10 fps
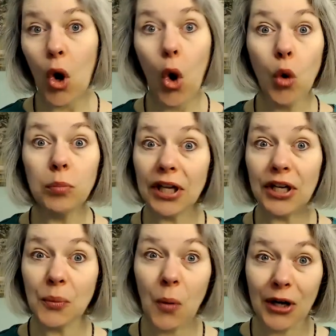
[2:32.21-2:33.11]
full blood
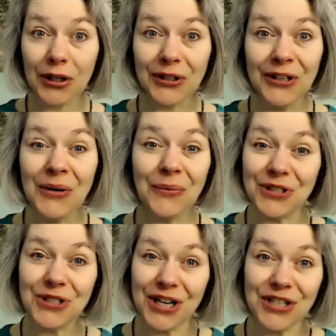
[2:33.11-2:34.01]
and water
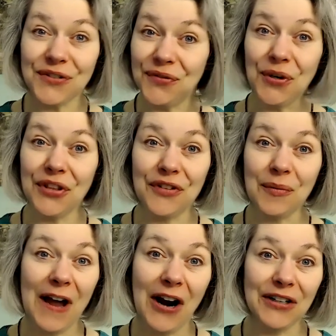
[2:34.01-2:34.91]
which gush forth from
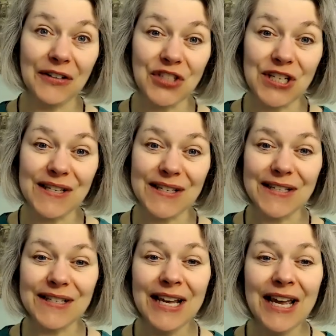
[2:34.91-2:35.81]
the heart of
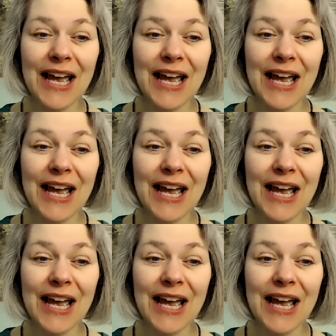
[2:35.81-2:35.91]
jesus